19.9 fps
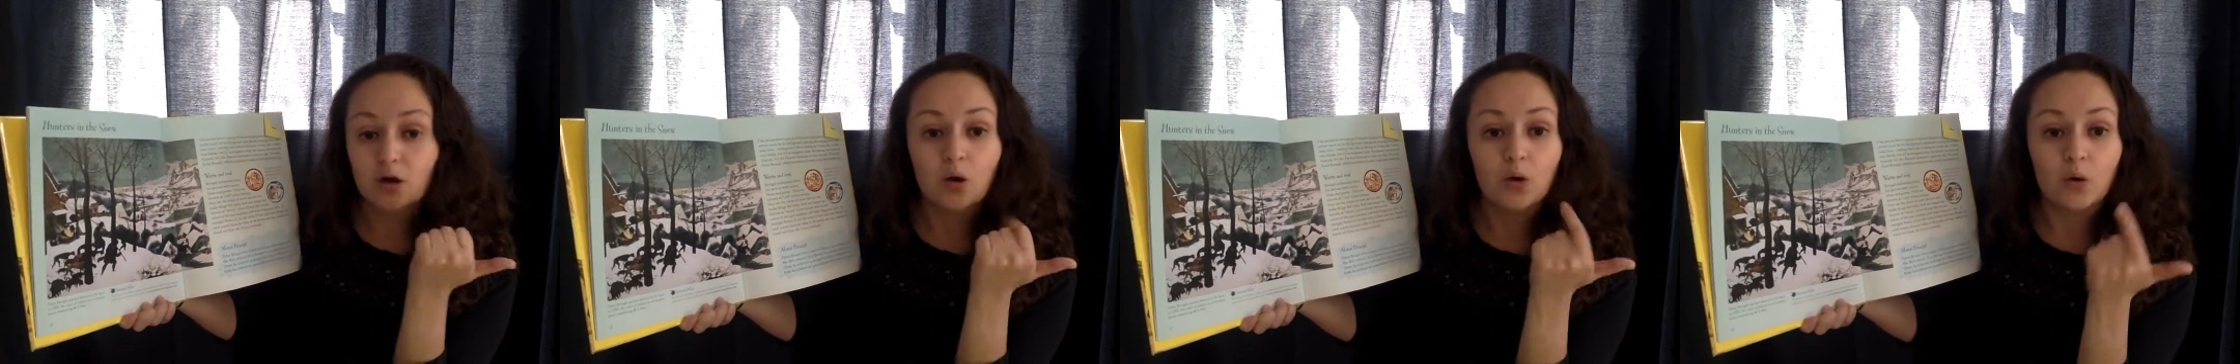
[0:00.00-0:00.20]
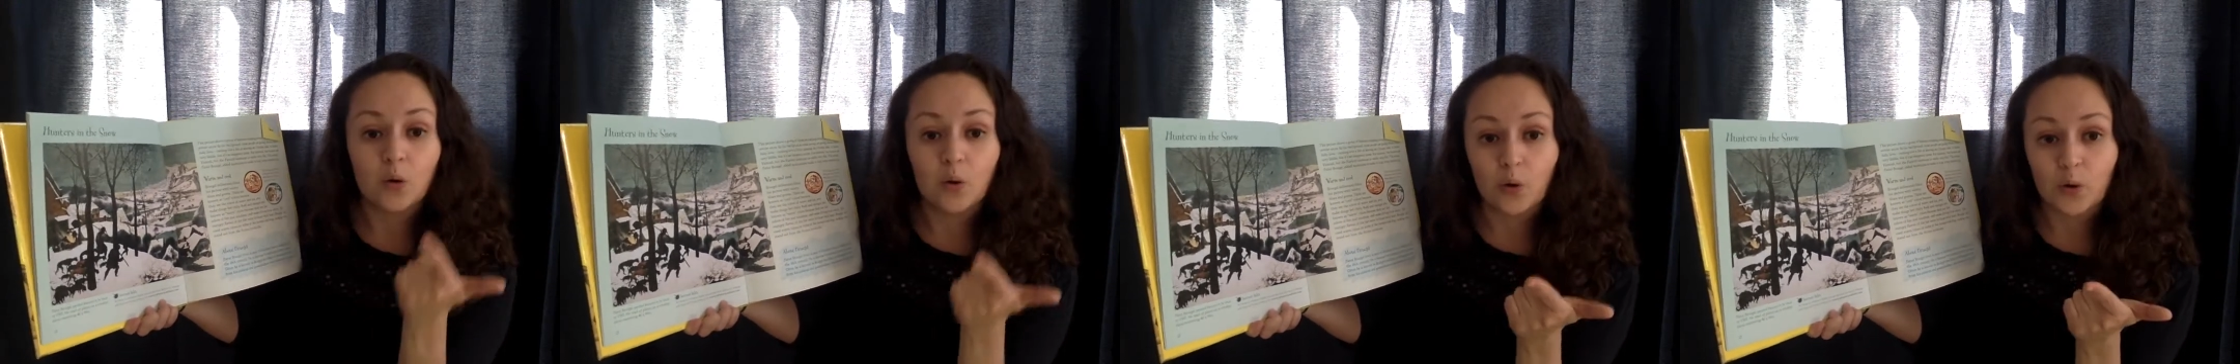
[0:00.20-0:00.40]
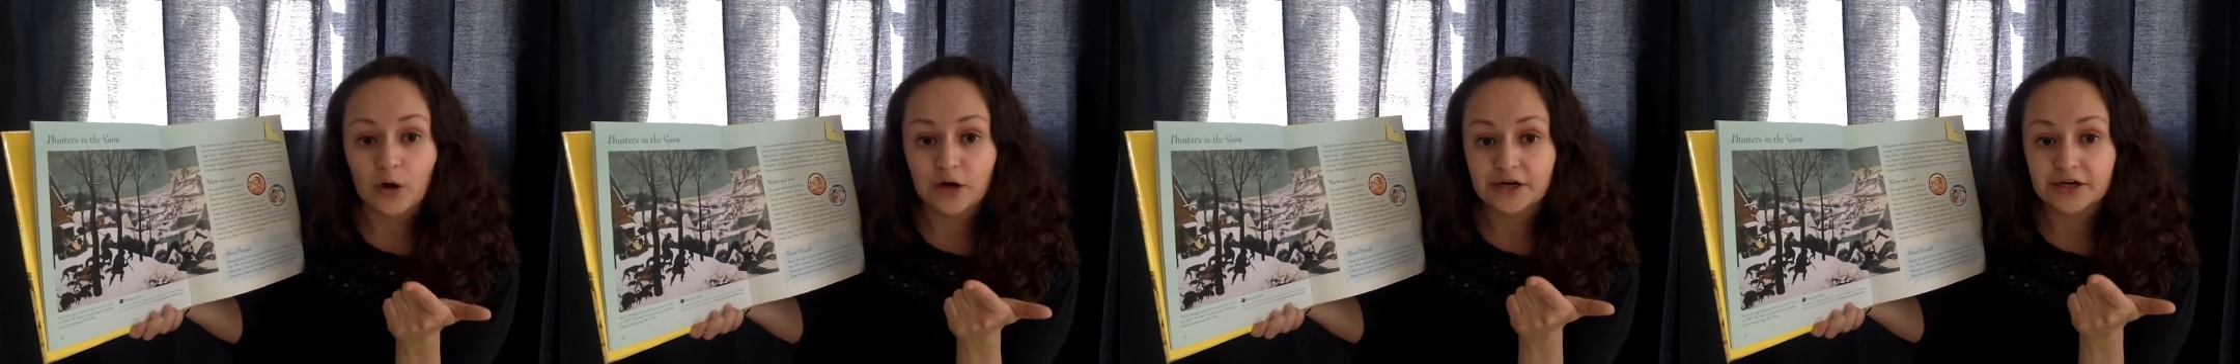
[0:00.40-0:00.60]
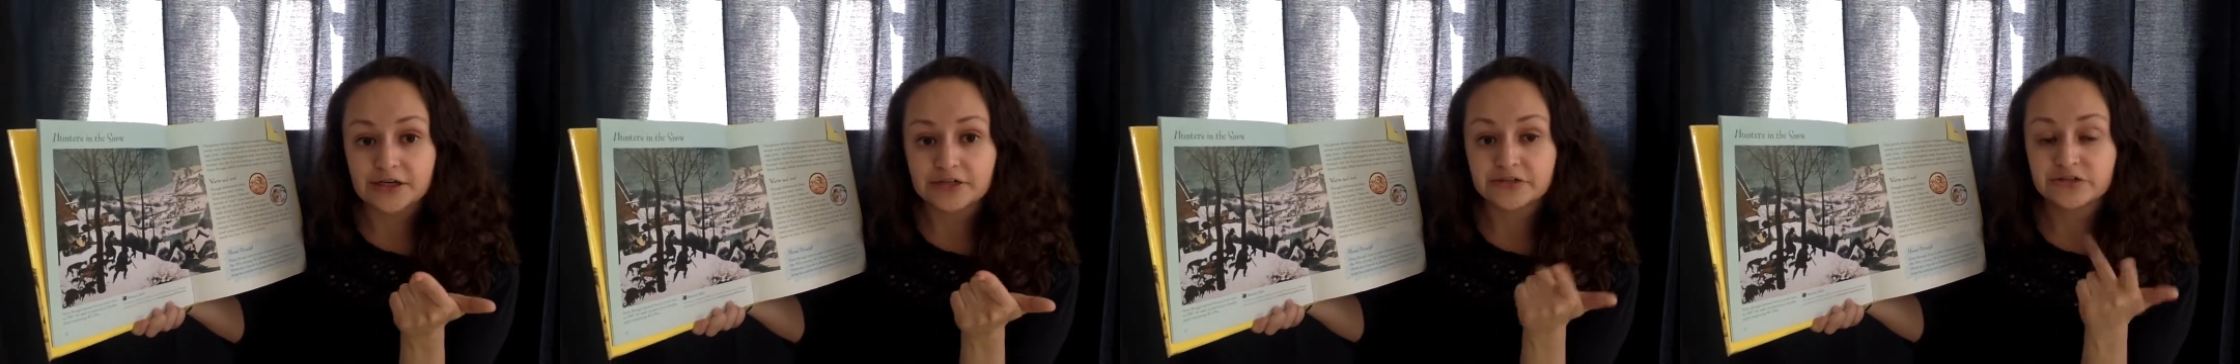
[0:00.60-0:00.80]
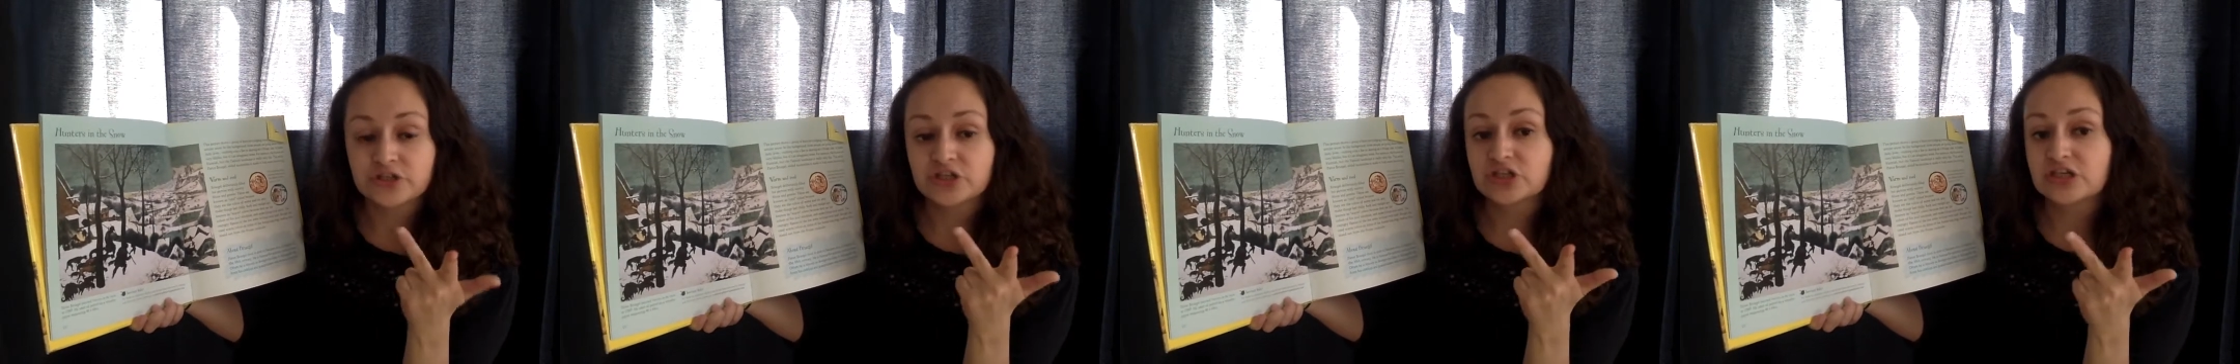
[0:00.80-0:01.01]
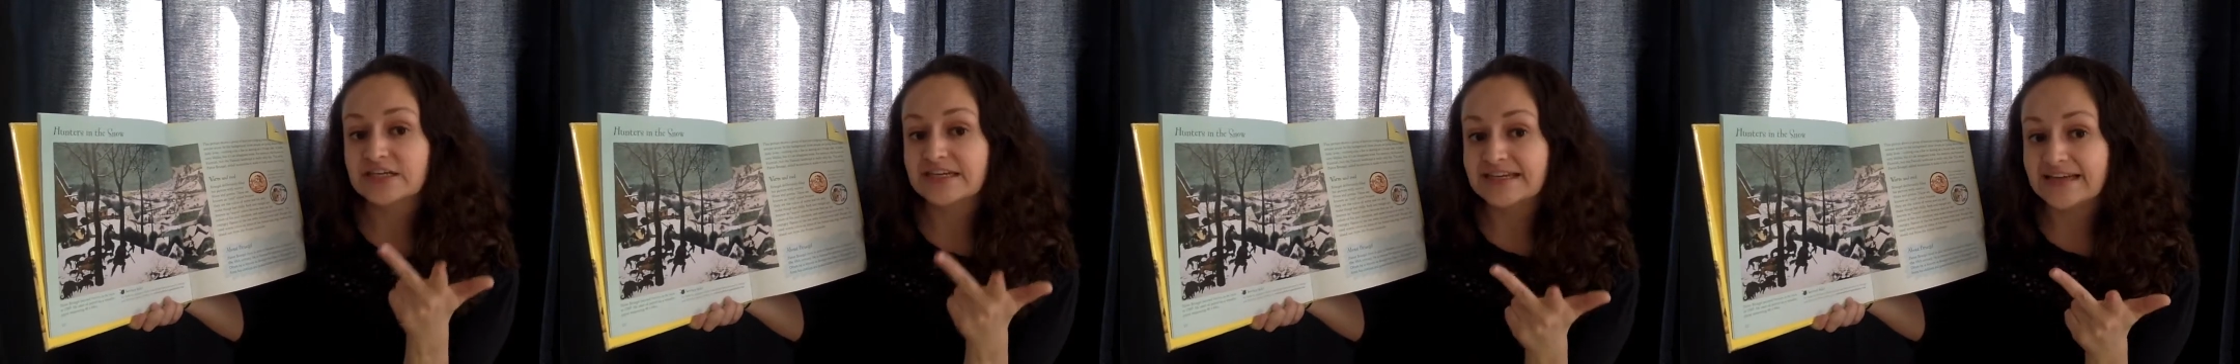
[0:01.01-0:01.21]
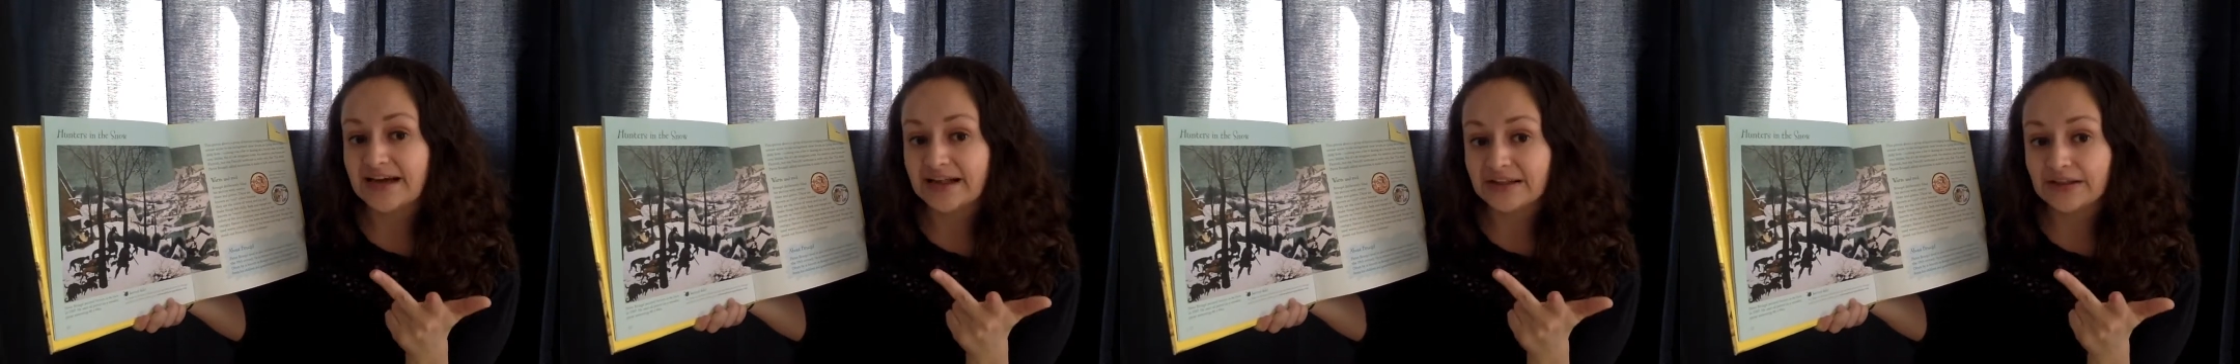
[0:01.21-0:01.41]
orange,
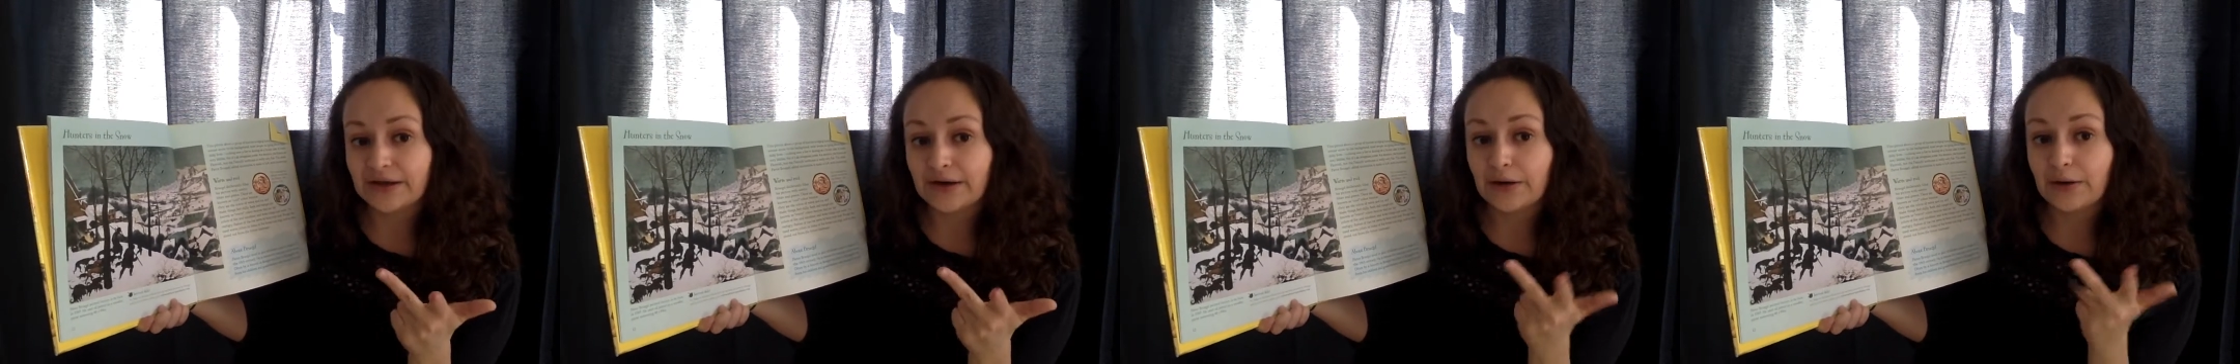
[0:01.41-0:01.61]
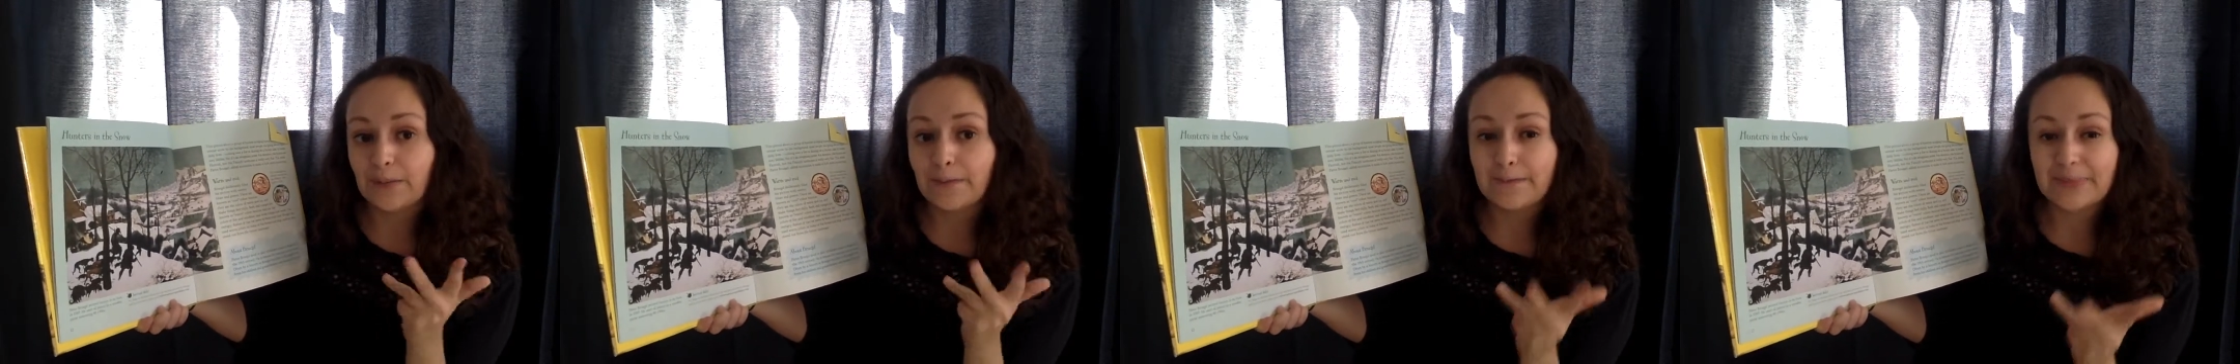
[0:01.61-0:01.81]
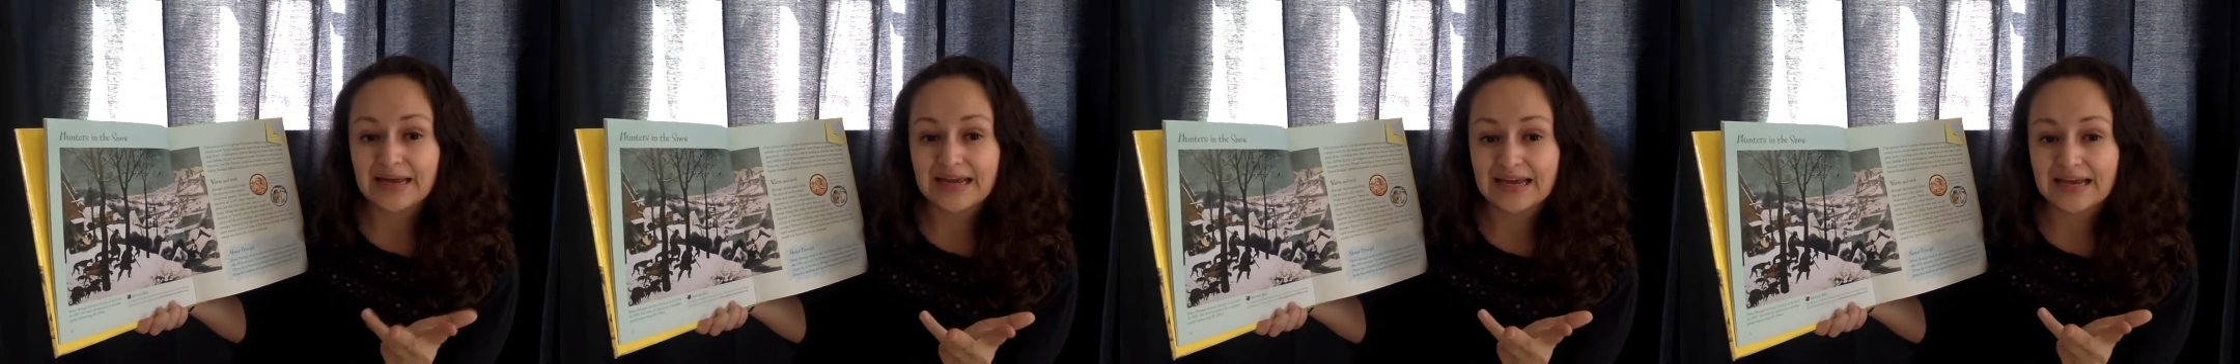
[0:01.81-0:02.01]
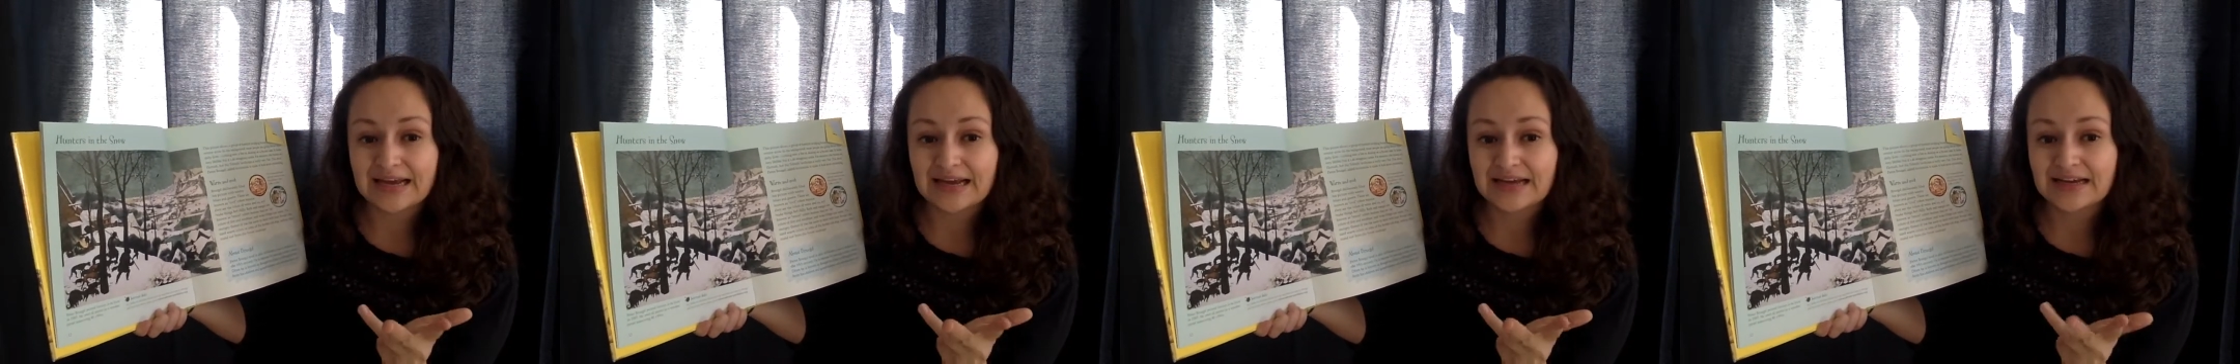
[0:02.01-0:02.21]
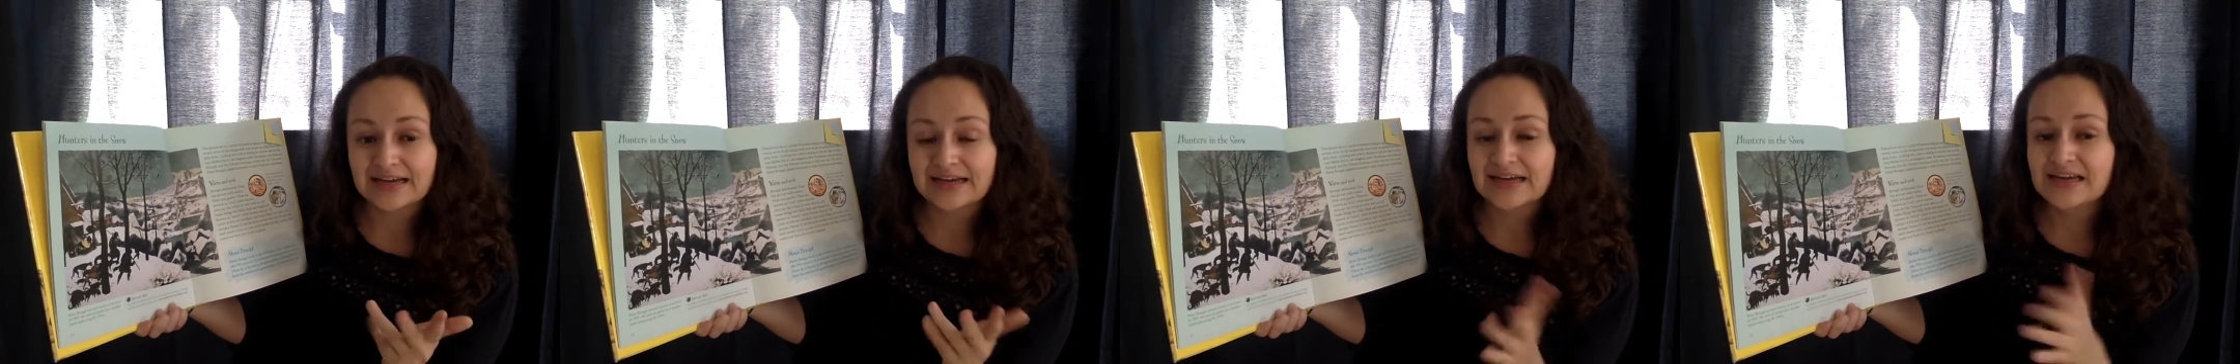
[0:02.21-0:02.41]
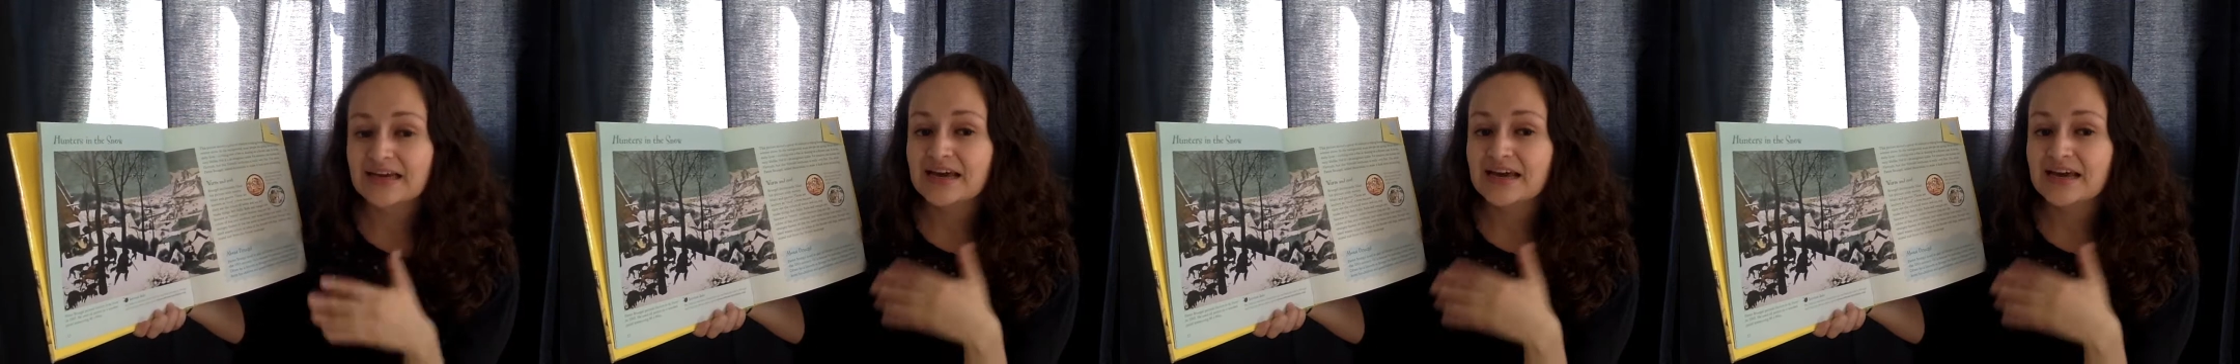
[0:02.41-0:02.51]
yellow, pink.